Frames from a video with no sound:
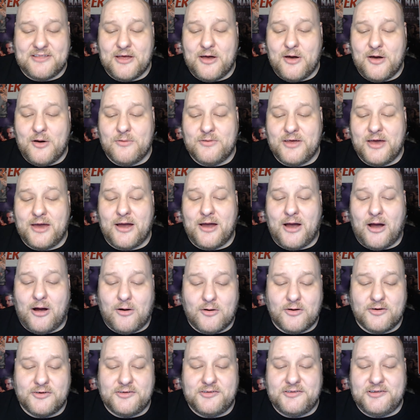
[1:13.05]
though they
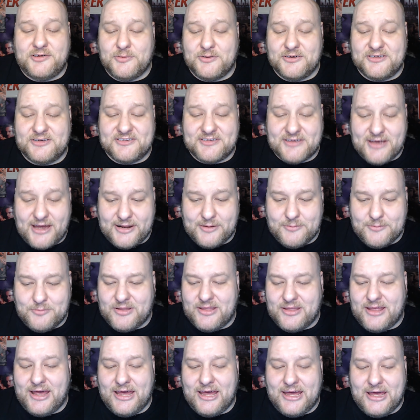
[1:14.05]
aren't too excited
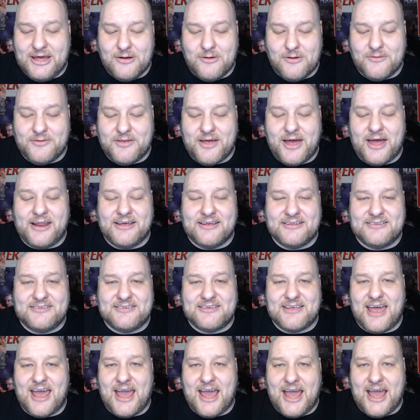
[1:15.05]
when they hear that
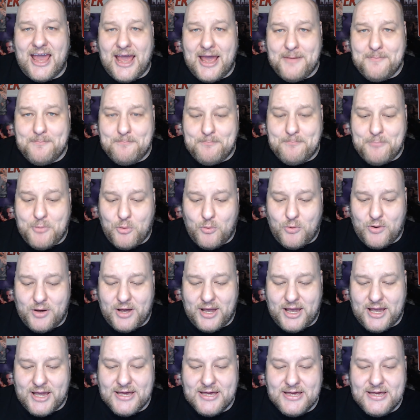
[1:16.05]
it's a
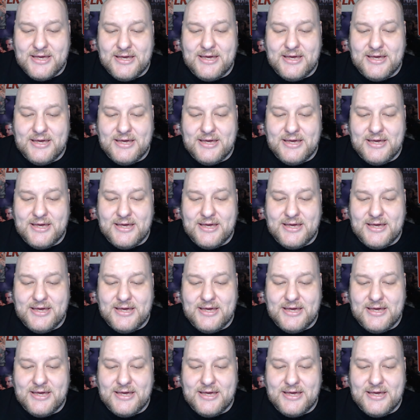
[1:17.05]
boy.